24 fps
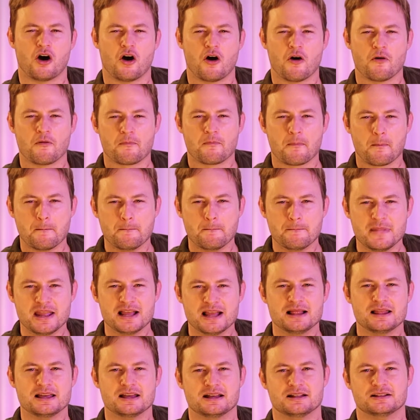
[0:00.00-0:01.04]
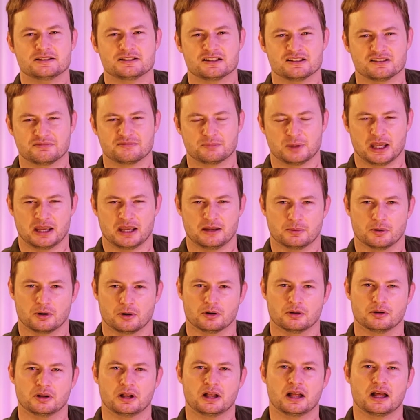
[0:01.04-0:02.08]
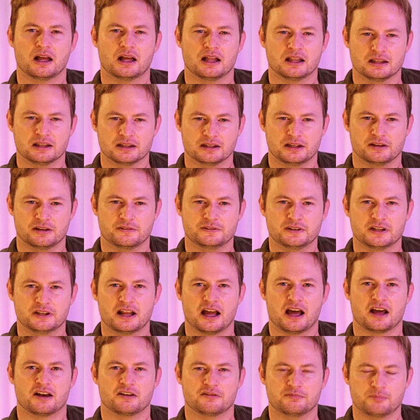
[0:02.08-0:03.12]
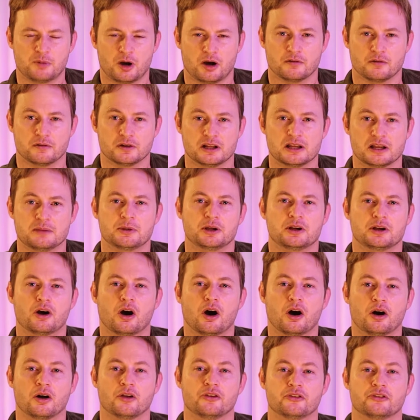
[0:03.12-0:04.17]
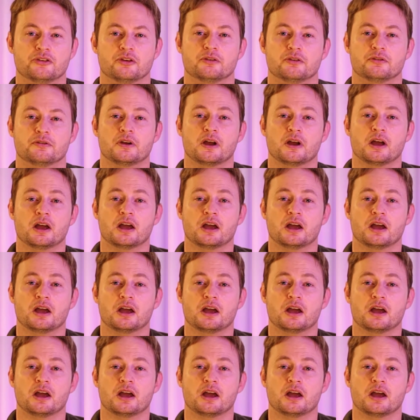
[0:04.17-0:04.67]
of millions of people lifted out of poverty because of